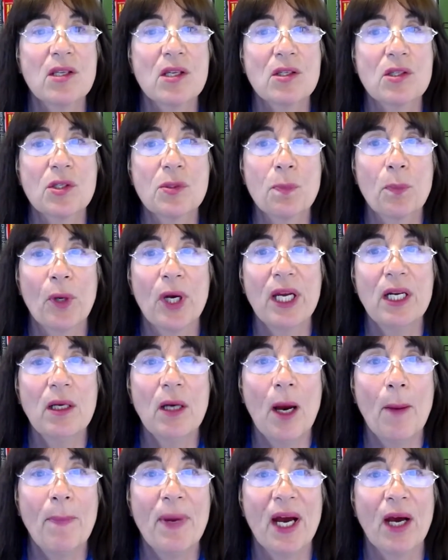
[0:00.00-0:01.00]
spread
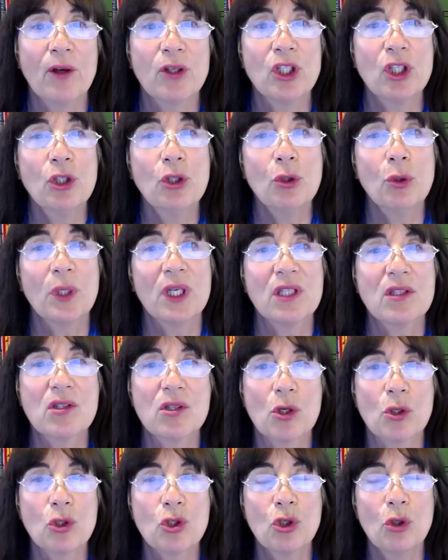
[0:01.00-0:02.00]
about you in
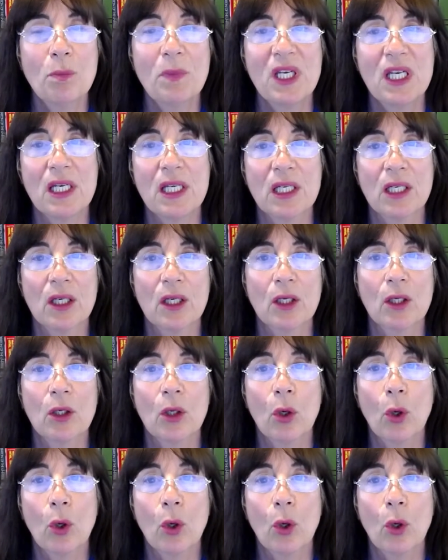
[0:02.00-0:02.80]
social media